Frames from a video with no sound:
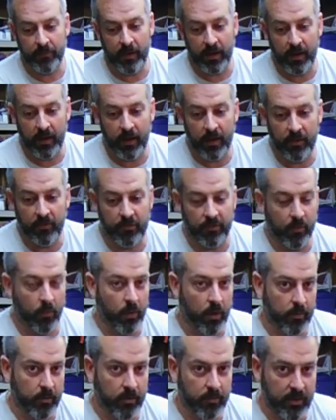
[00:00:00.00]
And so what
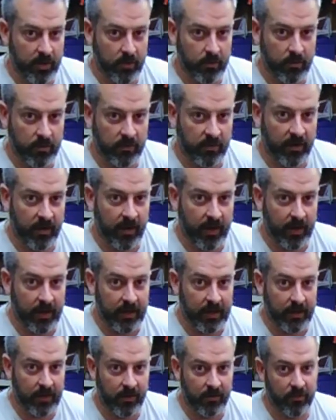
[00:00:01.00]
I'm going to be doing today
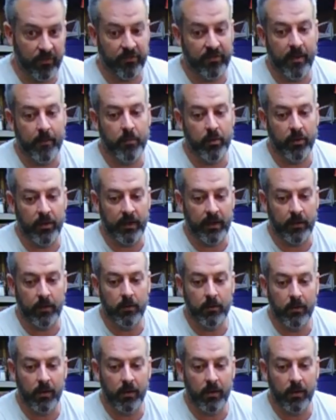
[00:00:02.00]
is assembling